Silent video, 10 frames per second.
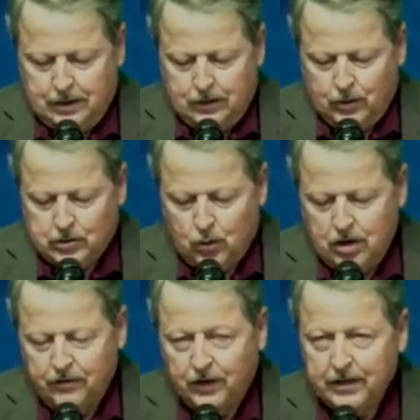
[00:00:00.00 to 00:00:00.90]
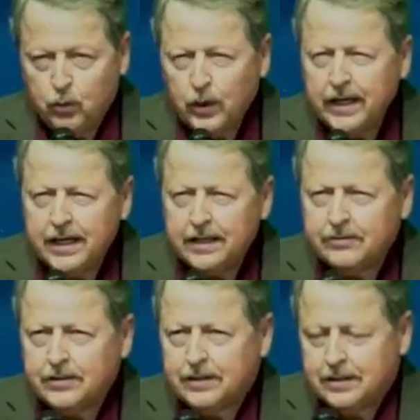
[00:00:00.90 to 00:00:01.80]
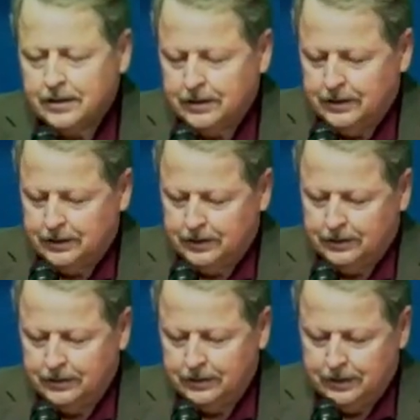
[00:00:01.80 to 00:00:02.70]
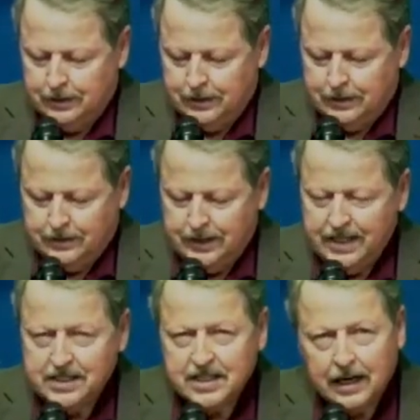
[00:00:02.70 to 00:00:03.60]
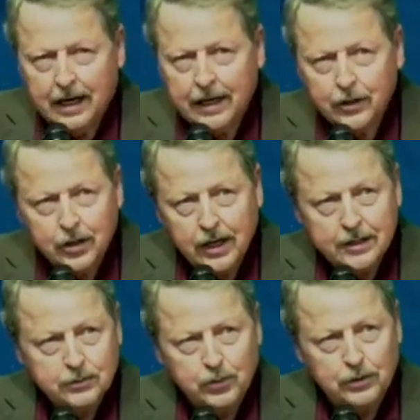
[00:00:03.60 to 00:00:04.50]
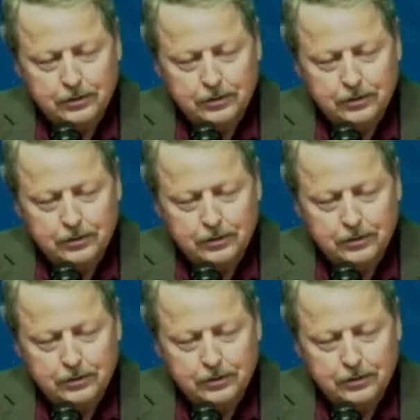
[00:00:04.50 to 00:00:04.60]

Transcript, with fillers: which wonderfully weaves the entire gospel,